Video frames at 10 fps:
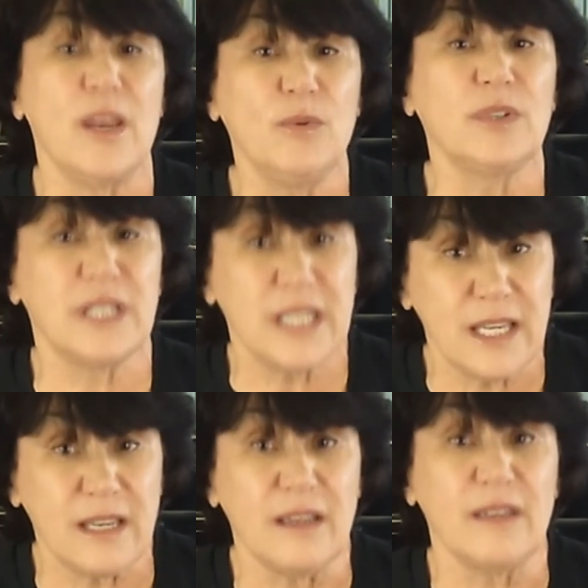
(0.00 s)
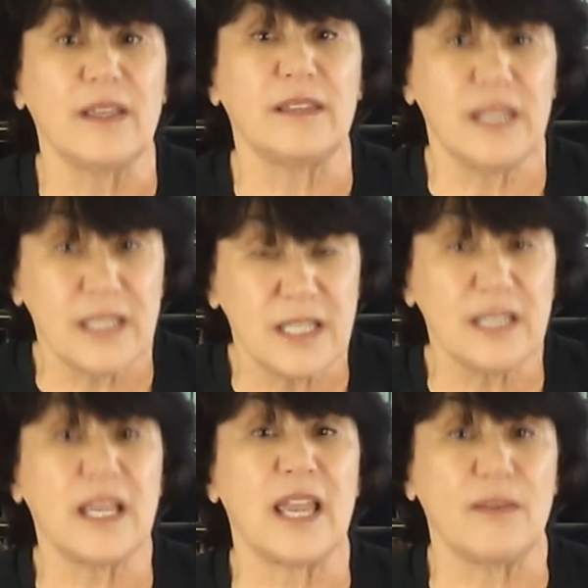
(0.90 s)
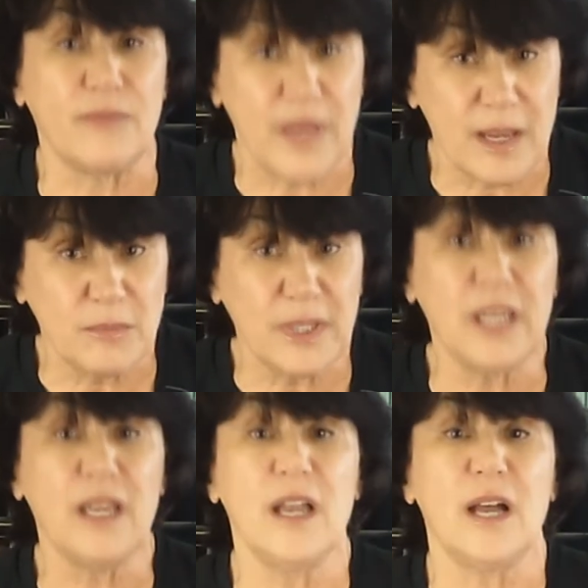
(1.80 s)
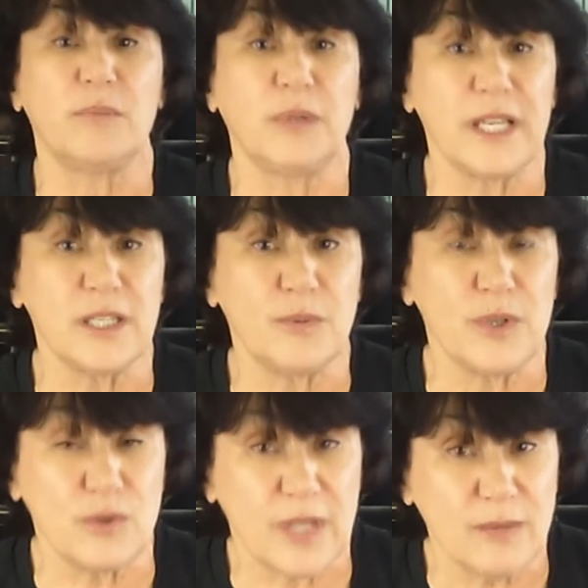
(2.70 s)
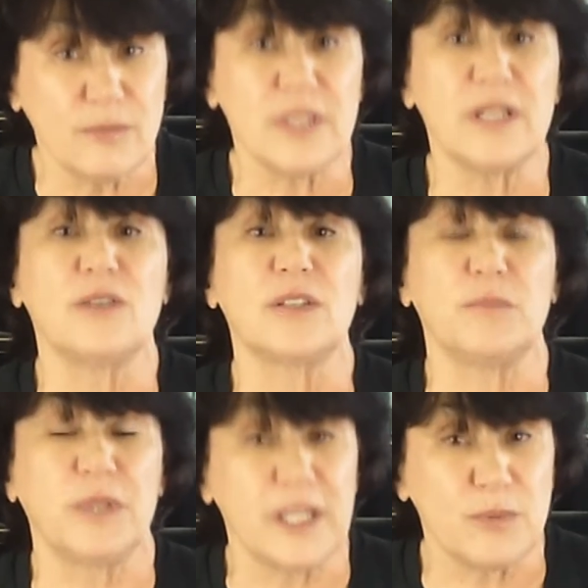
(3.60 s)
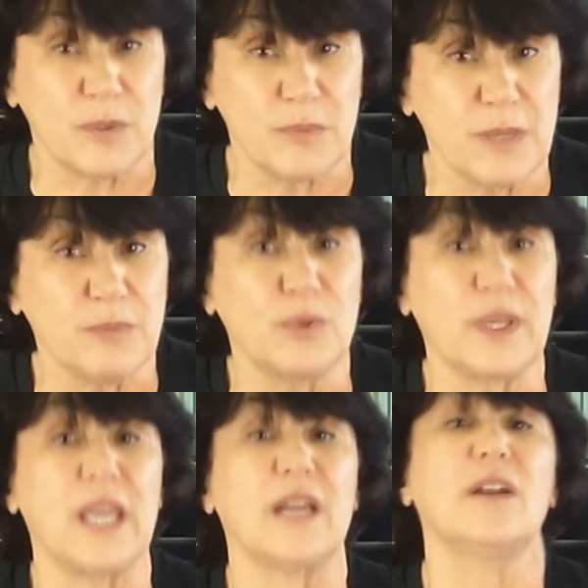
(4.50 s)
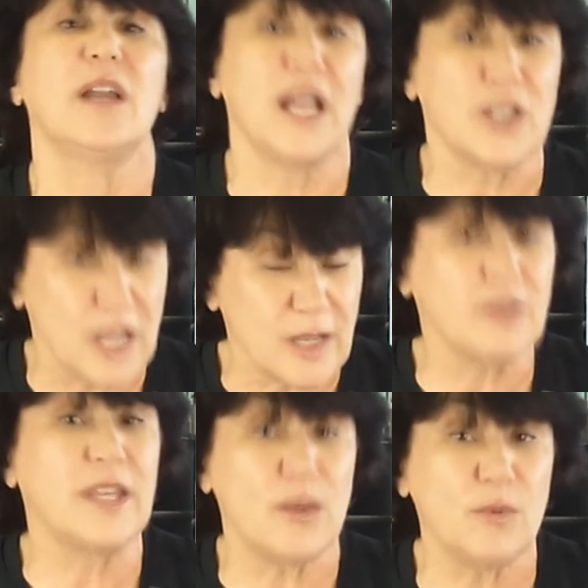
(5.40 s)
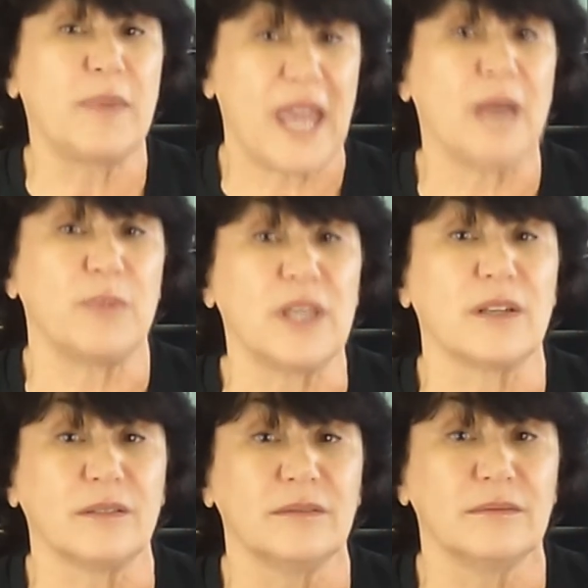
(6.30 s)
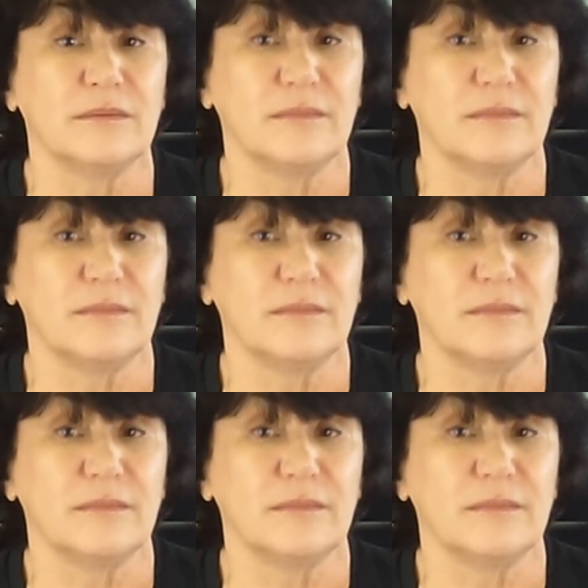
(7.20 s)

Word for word: They will see that this is a family, a place where you get results, a place where people care, and they, they will be happy here.